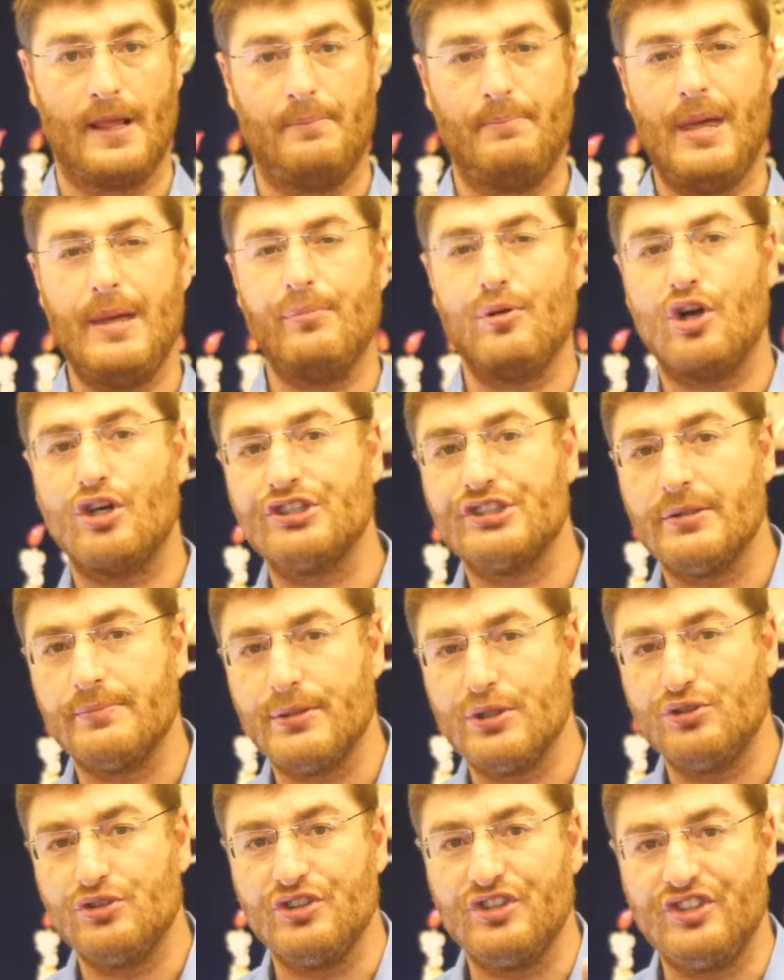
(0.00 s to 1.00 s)
People are
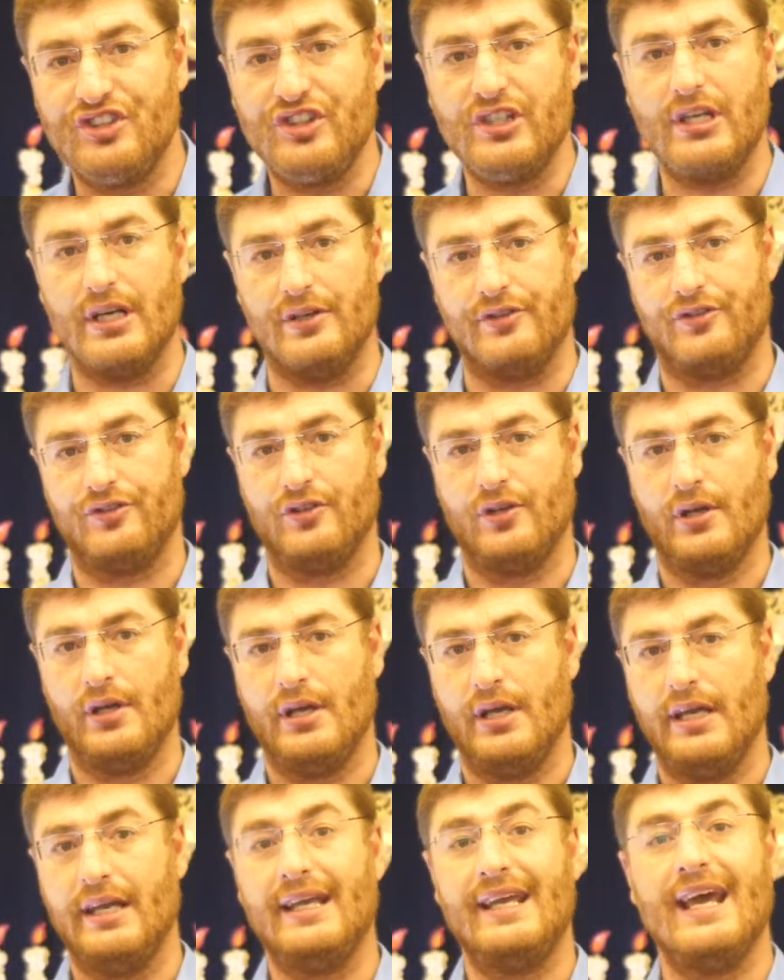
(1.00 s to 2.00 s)
supposed to see us
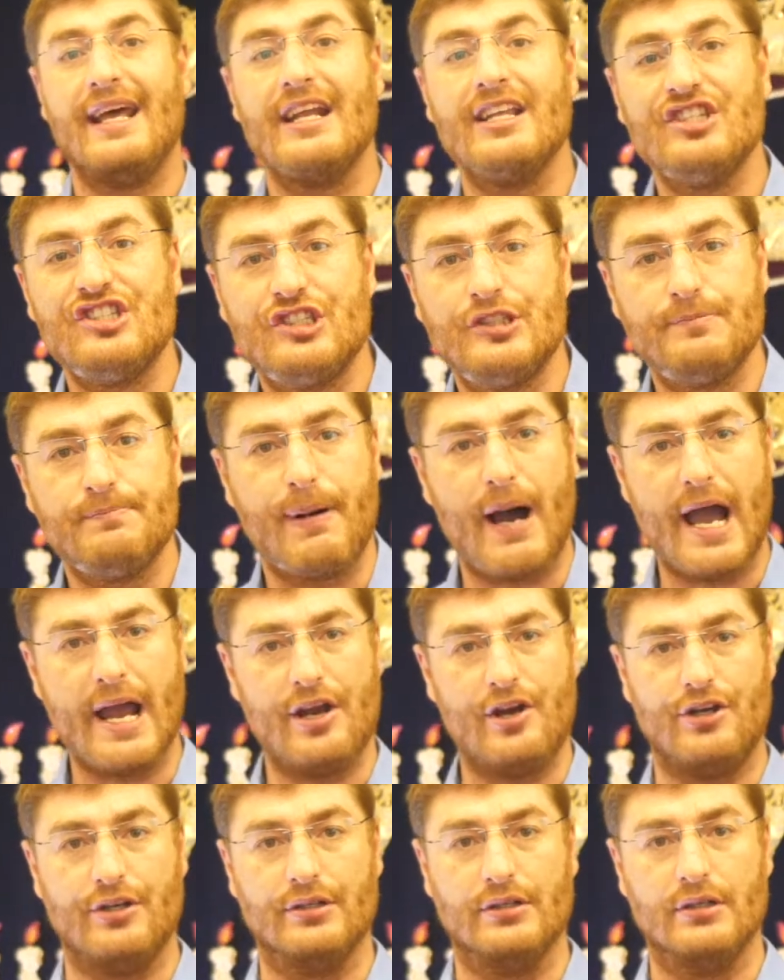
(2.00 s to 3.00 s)
and get
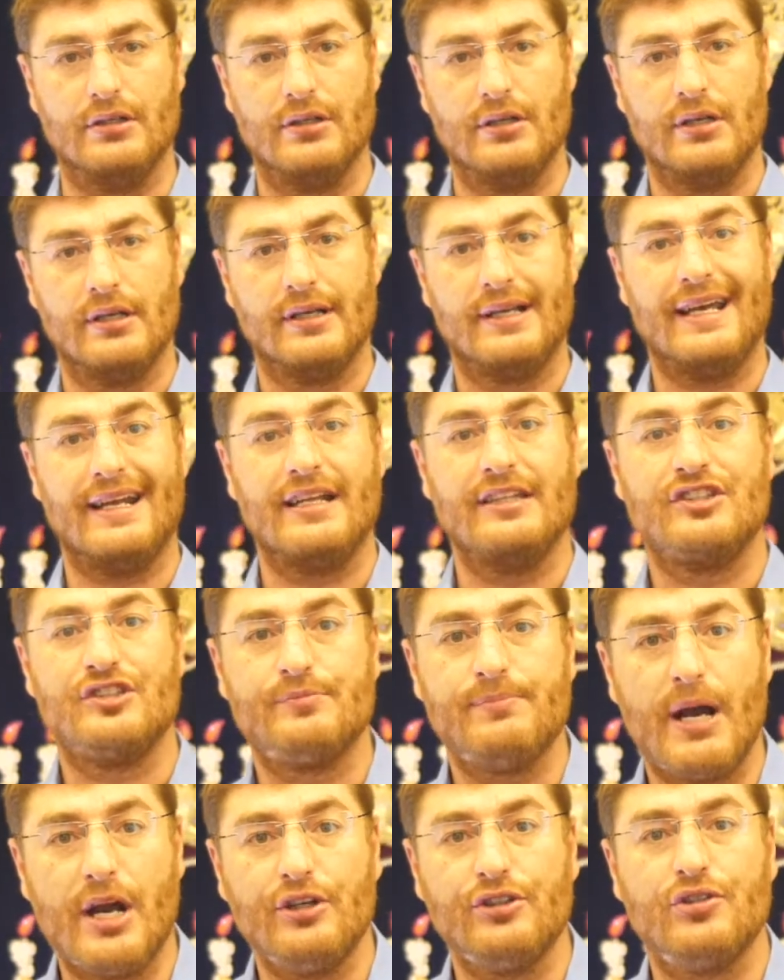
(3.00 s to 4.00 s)
inspired
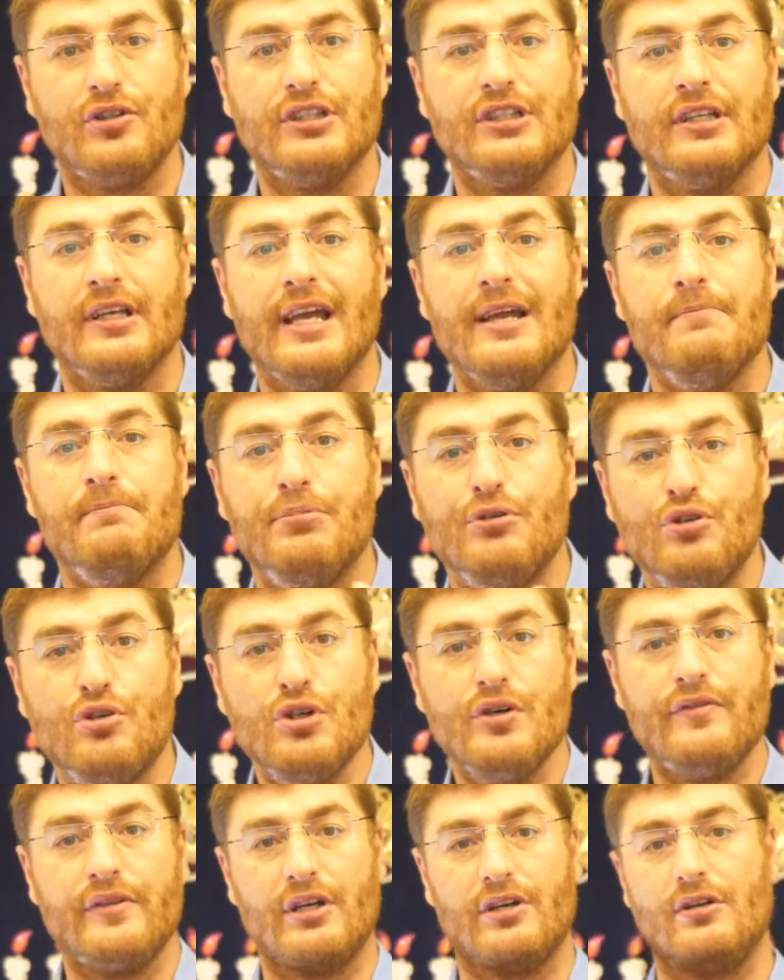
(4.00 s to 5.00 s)
to
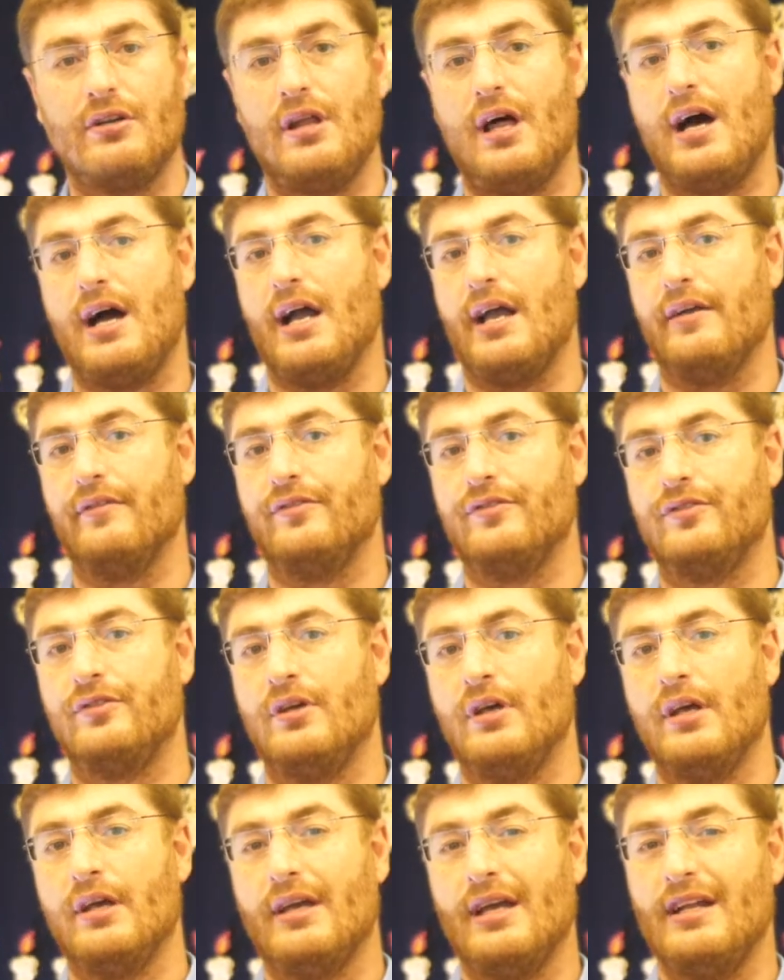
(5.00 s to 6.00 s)
improve their lives,
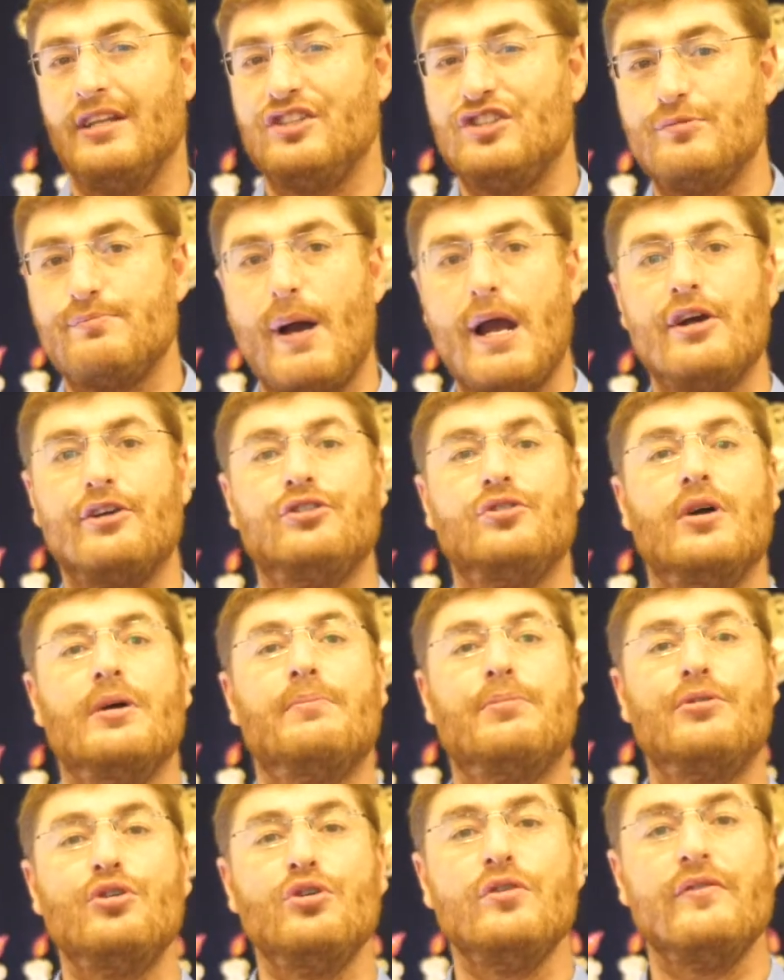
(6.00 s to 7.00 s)
get inspired to
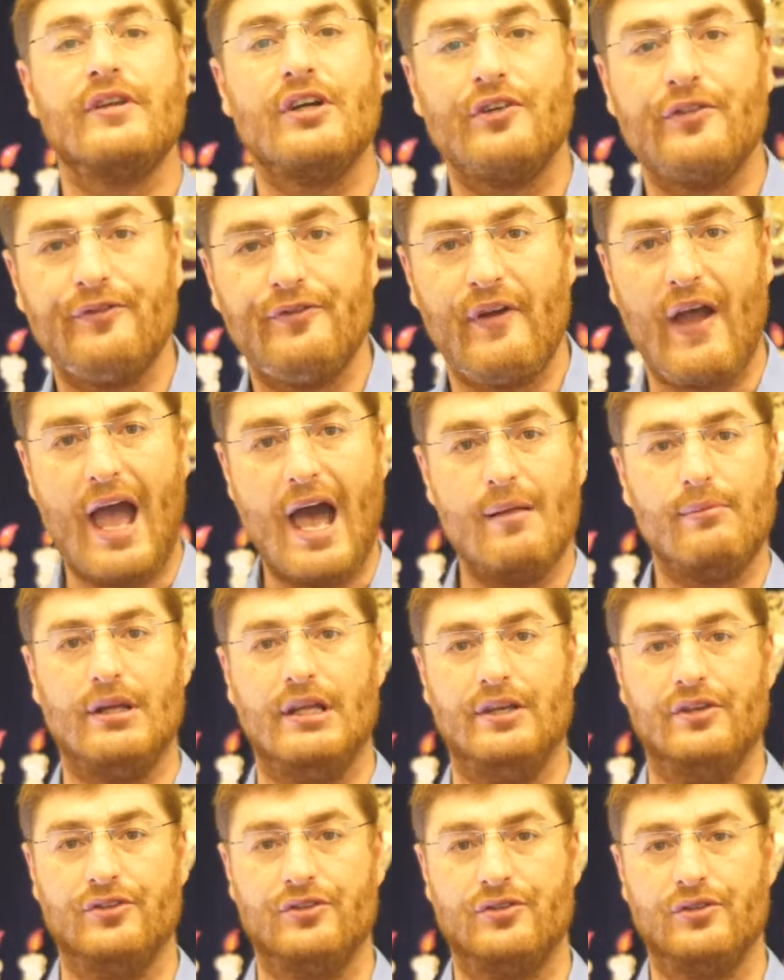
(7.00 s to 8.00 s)
improve their
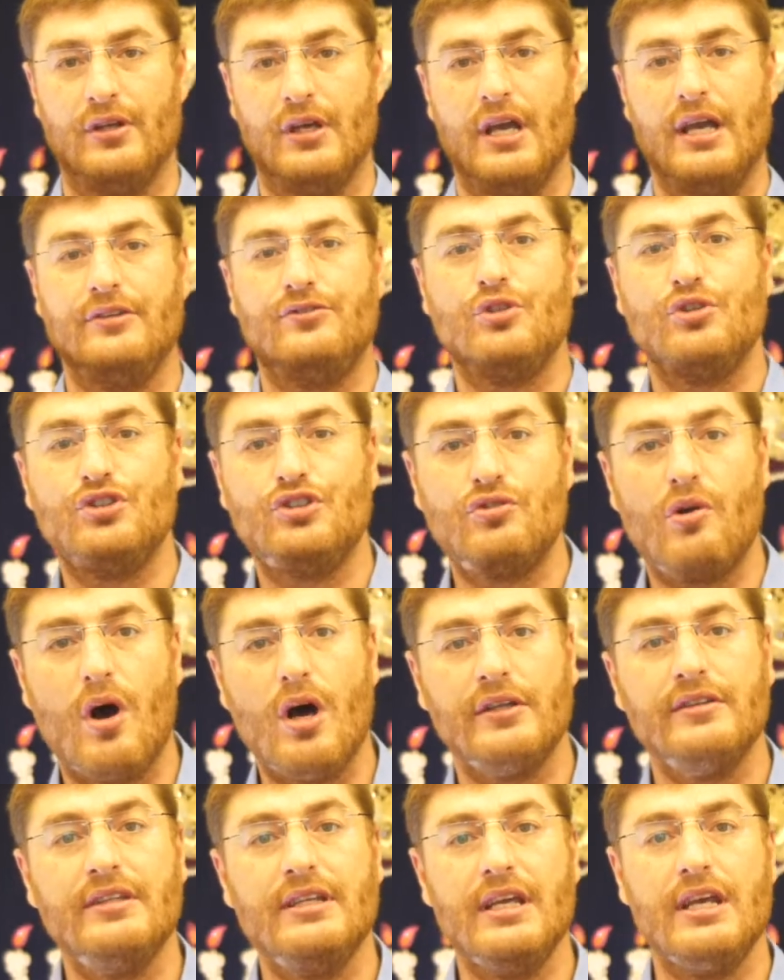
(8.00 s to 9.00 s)
families, and to
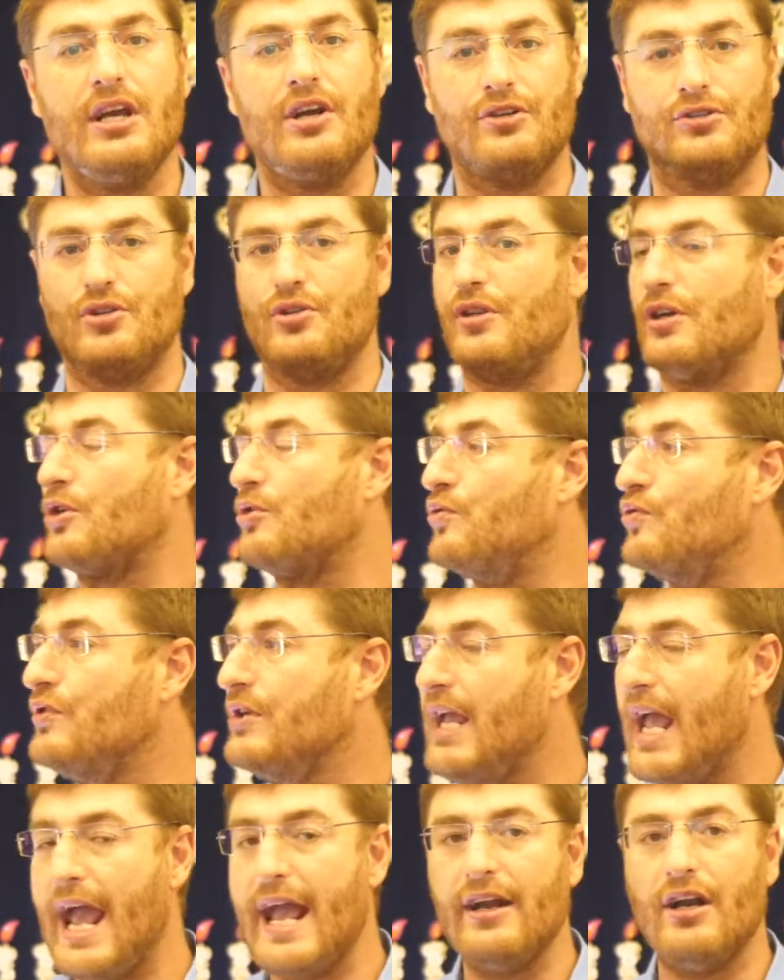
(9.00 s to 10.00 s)
draw near to the
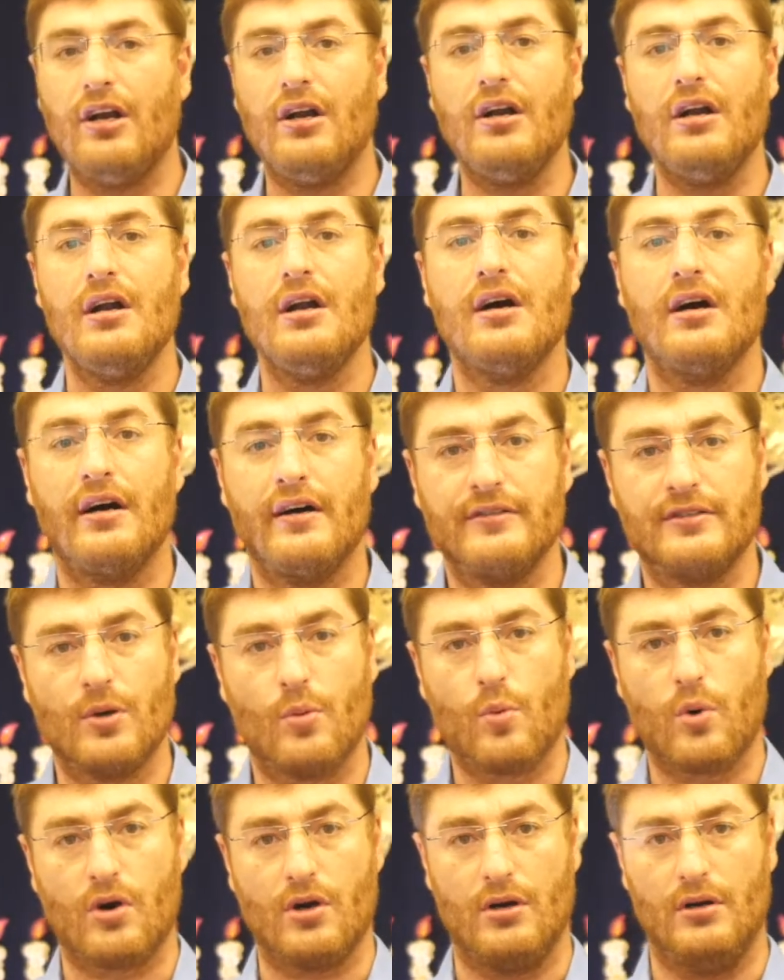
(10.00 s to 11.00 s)
Creator of the
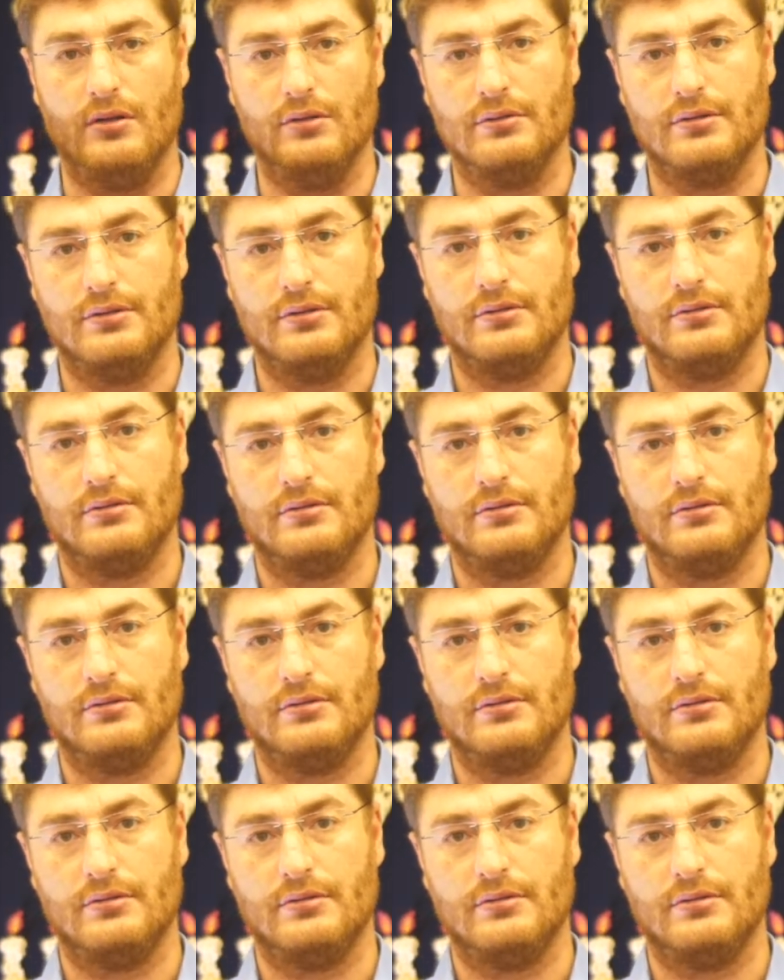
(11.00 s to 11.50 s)
world.